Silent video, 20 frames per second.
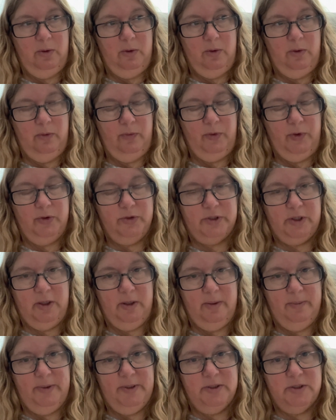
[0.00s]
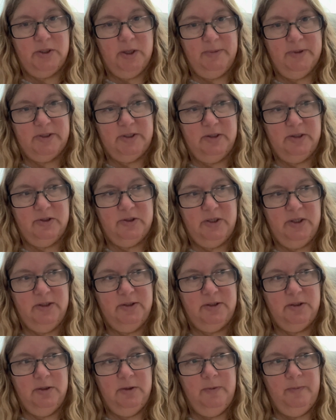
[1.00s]
there's going to be some
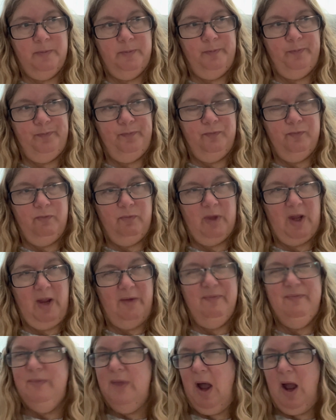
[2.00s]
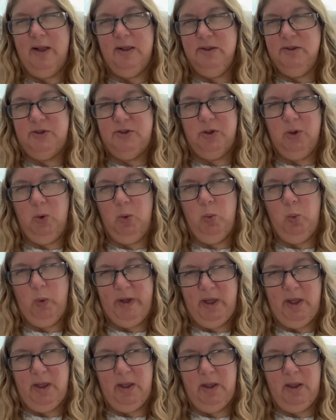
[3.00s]
assistance? Not until
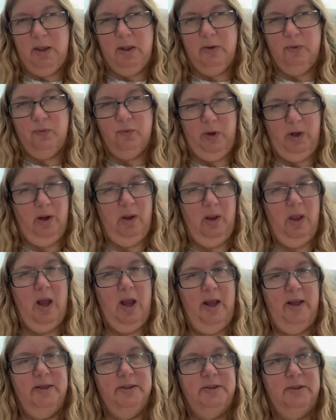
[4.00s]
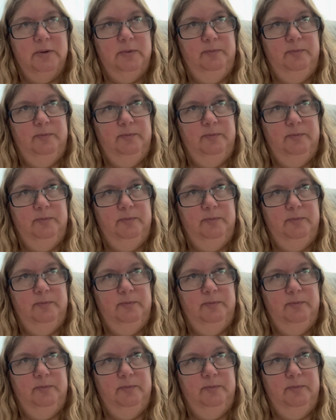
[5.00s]
we realize